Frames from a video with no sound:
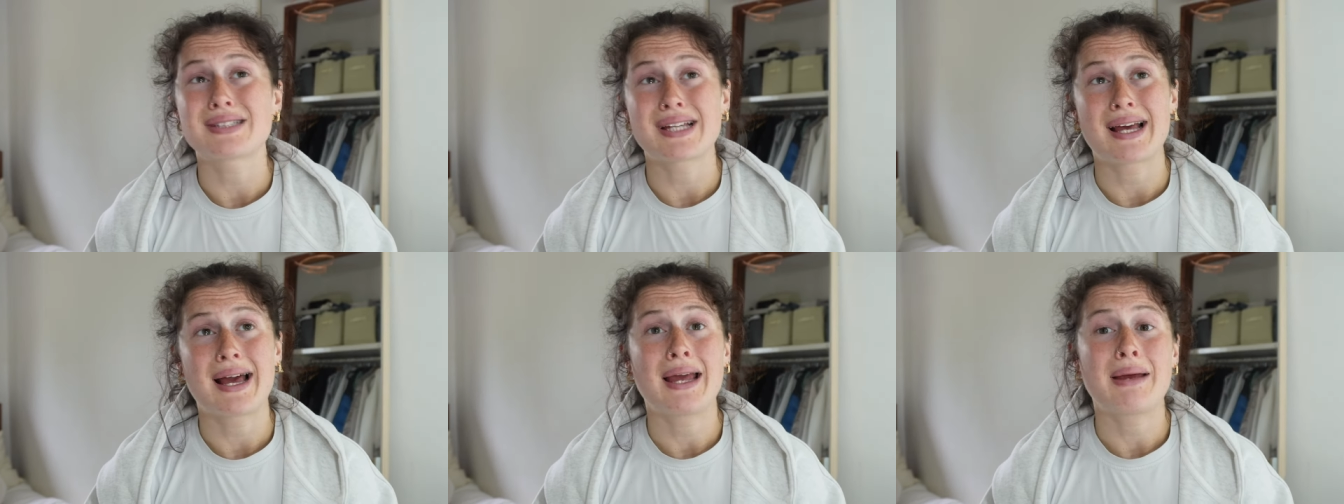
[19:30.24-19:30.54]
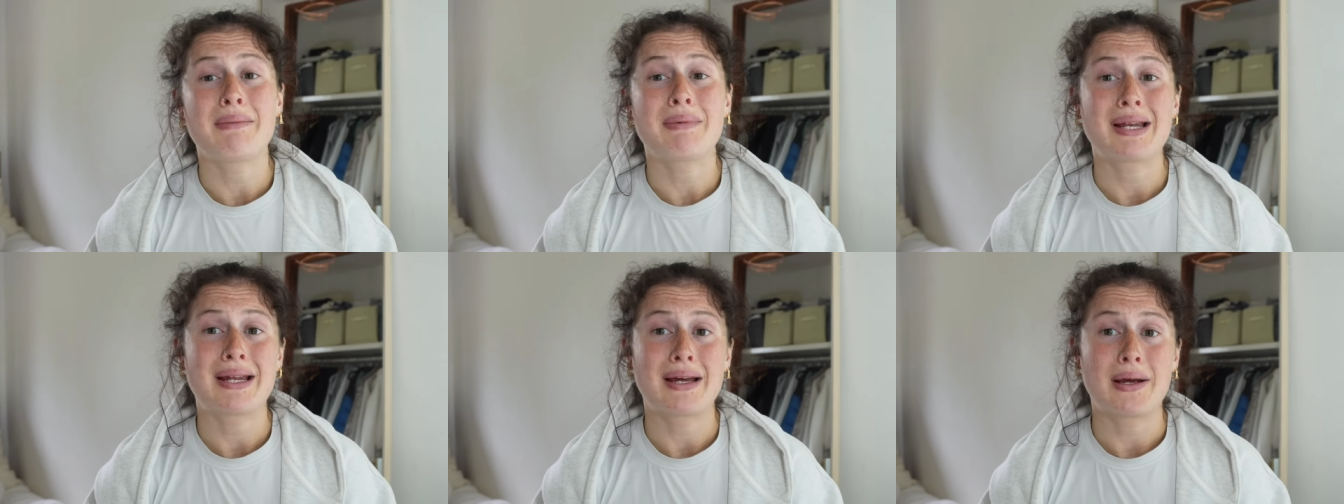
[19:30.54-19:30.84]

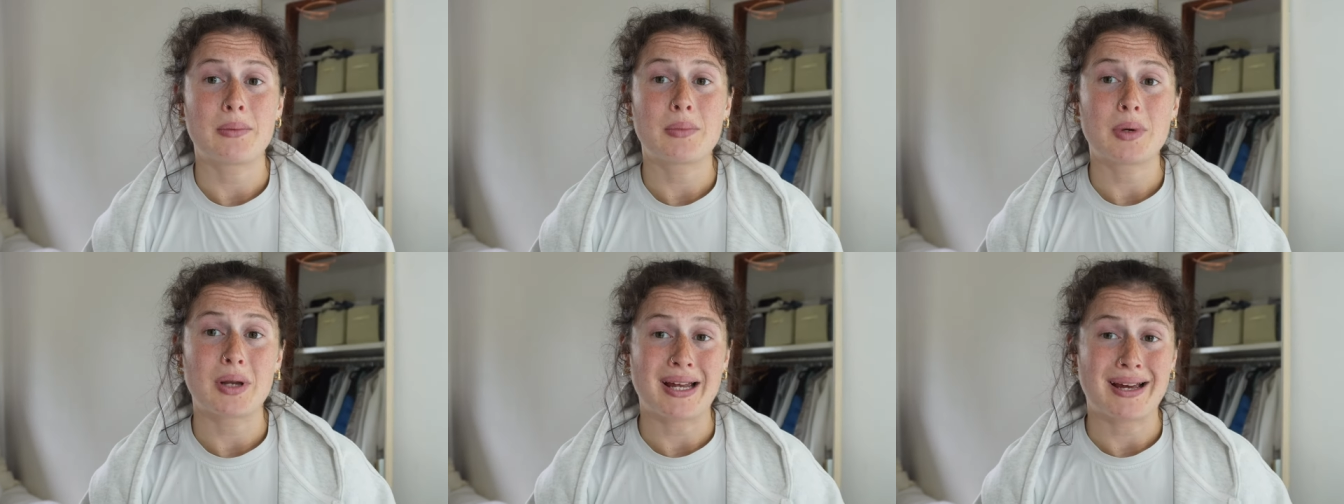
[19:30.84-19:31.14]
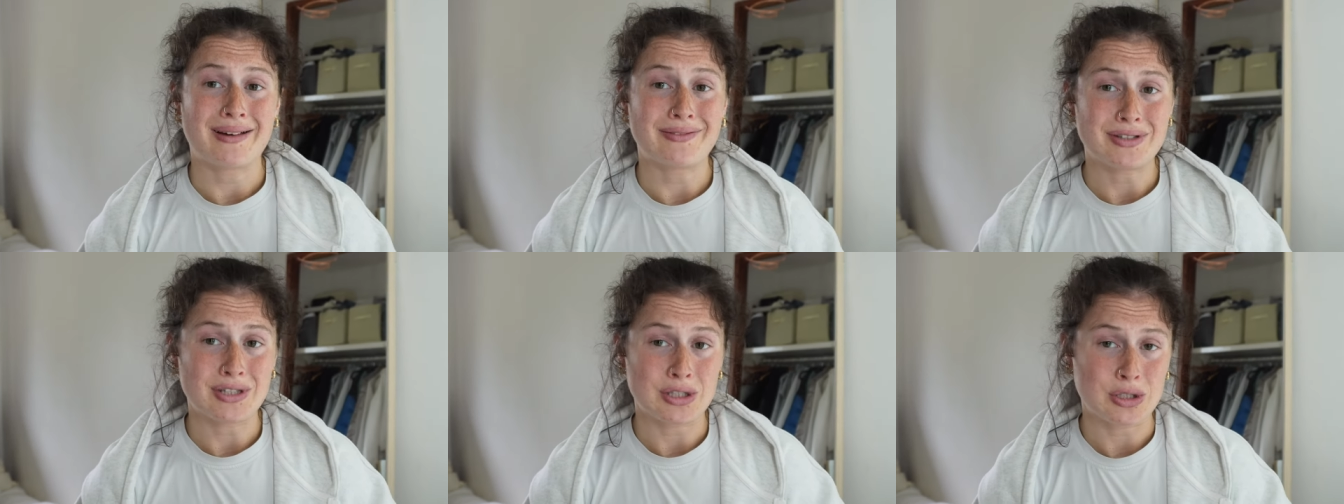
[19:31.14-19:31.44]
time, and now I'm gonna
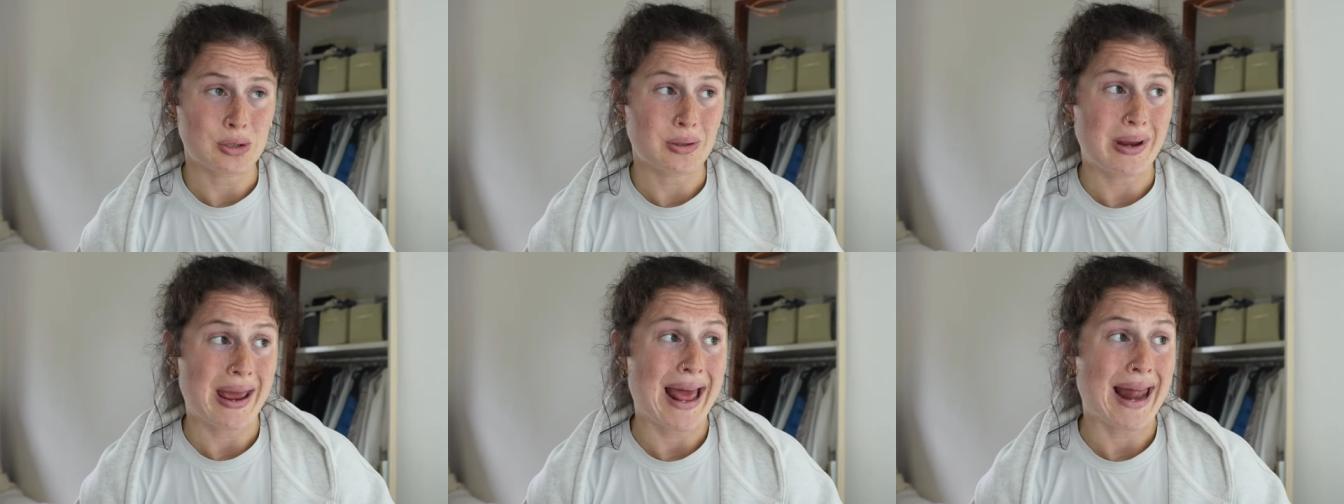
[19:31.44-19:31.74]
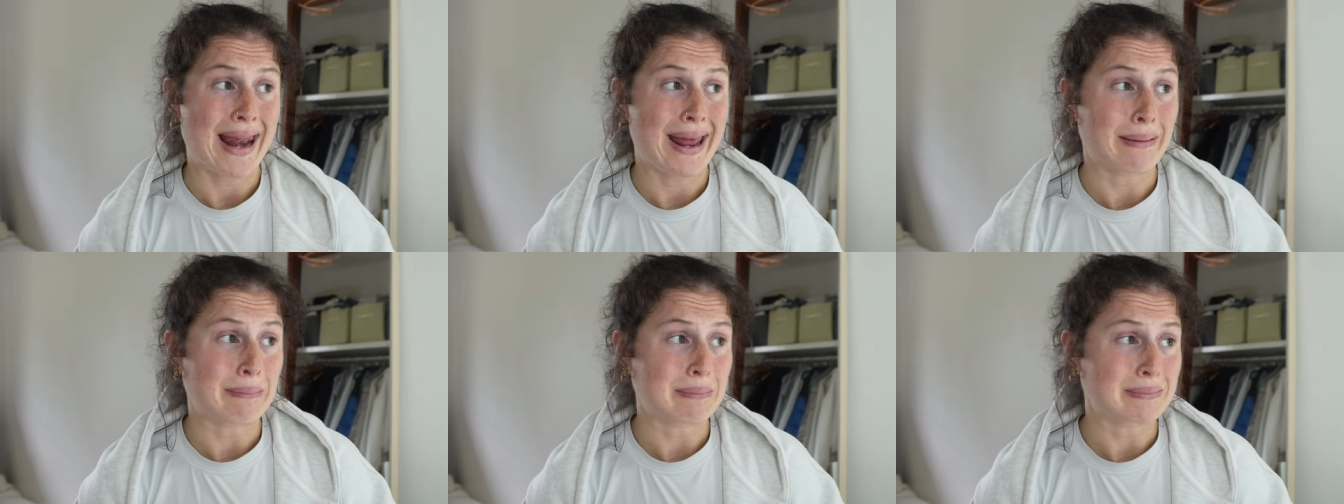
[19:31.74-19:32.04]
have to do it,
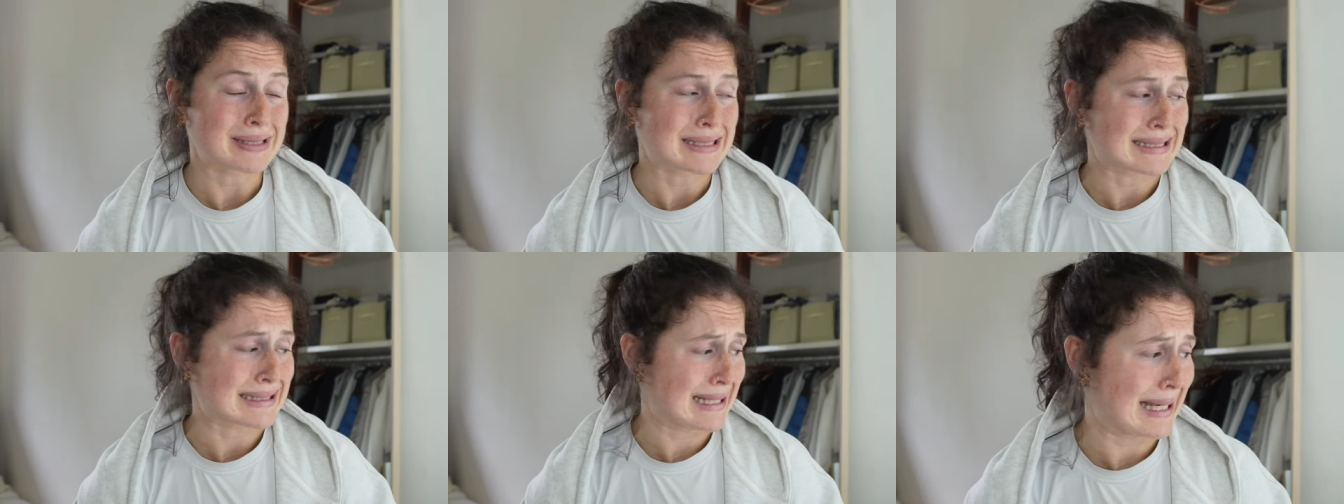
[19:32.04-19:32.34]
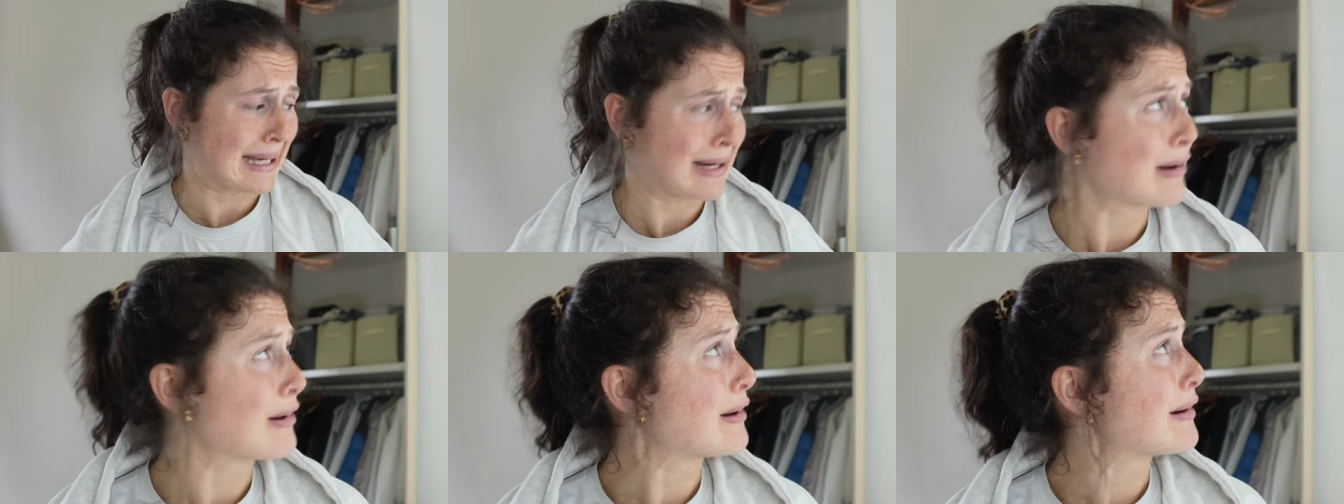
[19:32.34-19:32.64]
and I'm
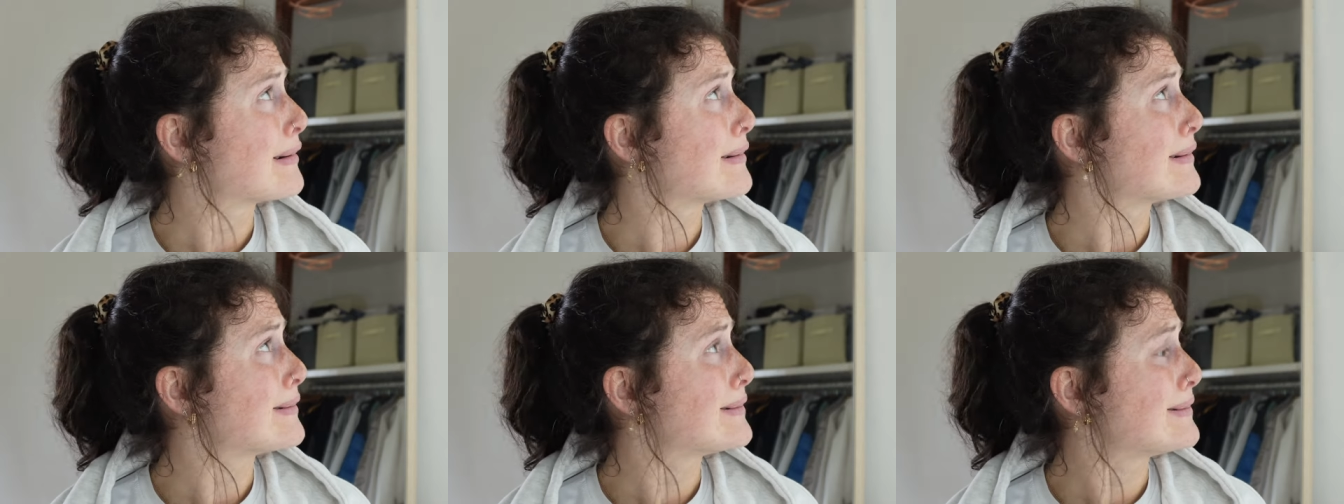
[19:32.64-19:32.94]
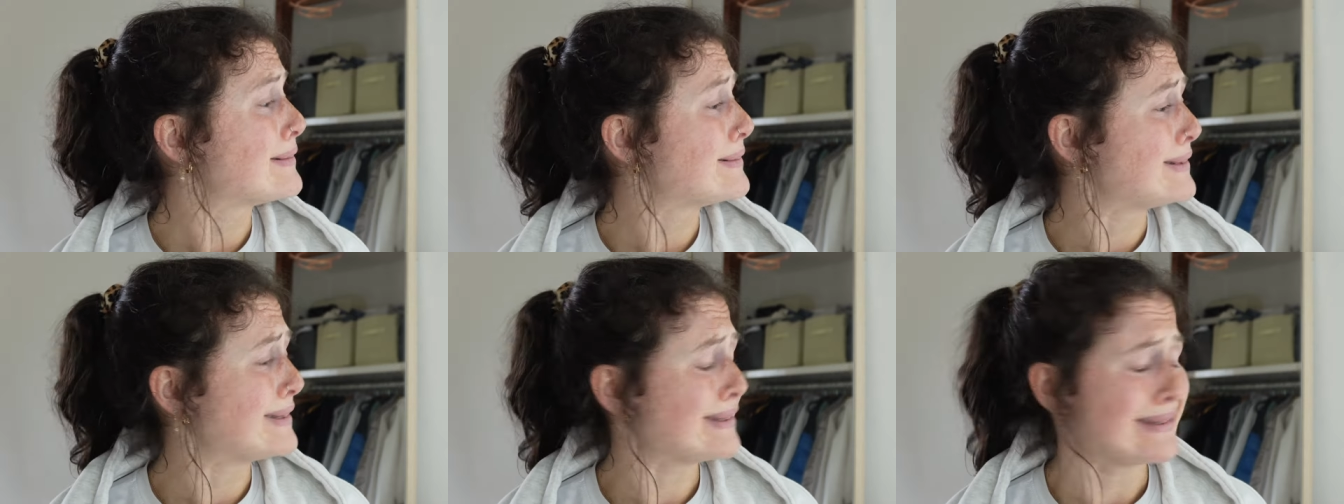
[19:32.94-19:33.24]

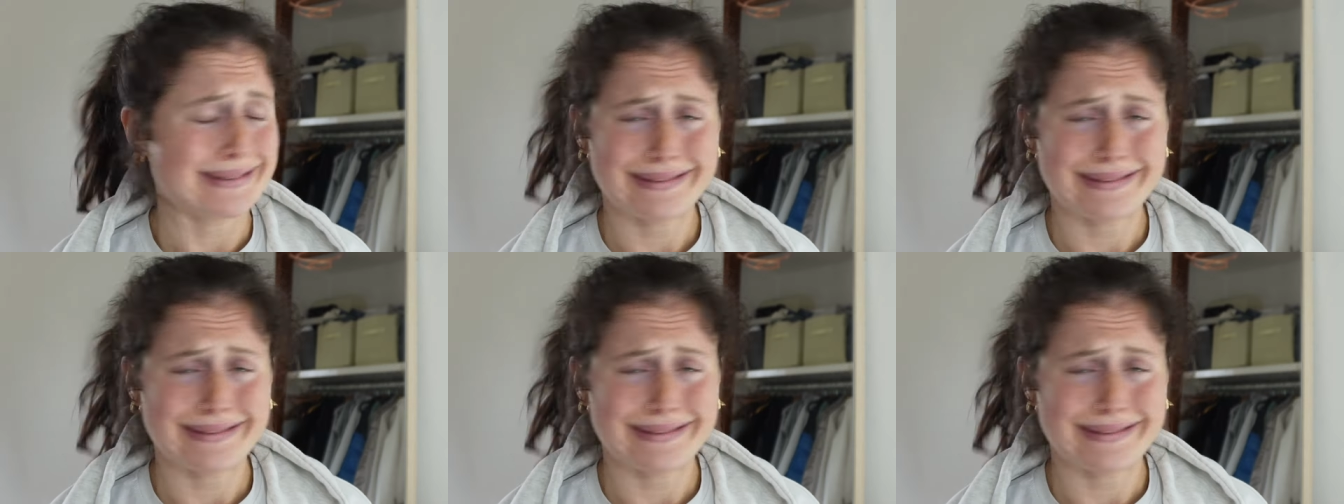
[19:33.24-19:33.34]
scared.